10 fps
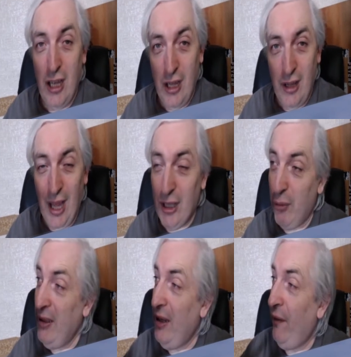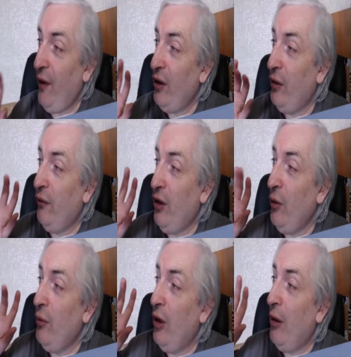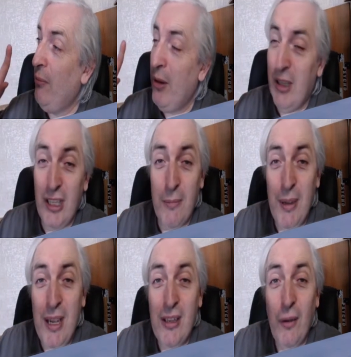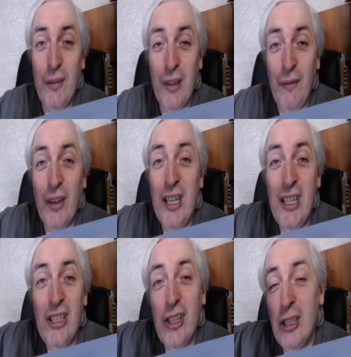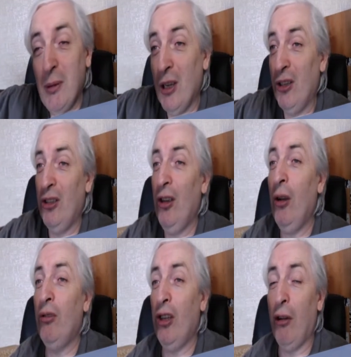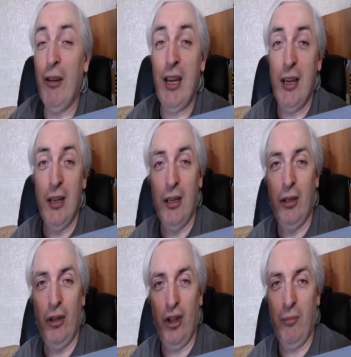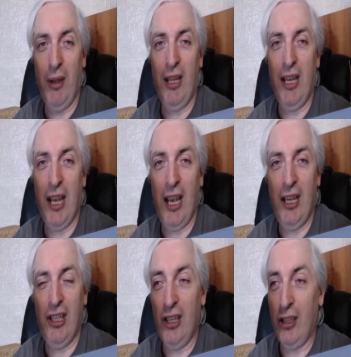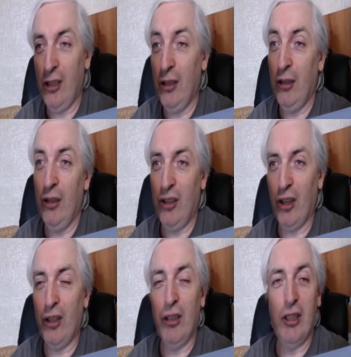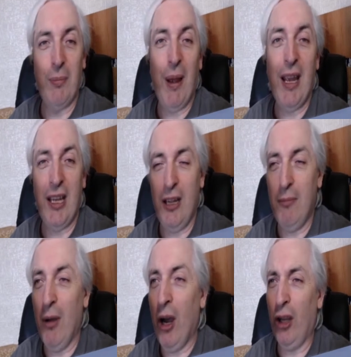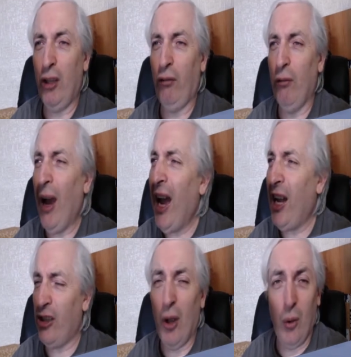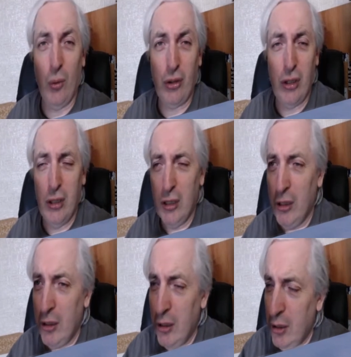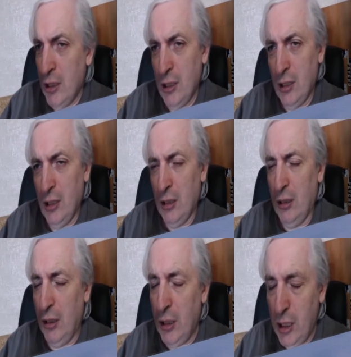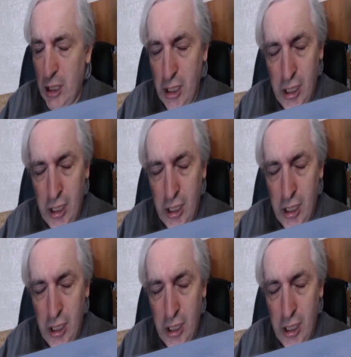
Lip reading: that 21st of June number disappears off into the fucking distance because, oh sorry, too many cases. Sudden spike in March through assholes. Oy.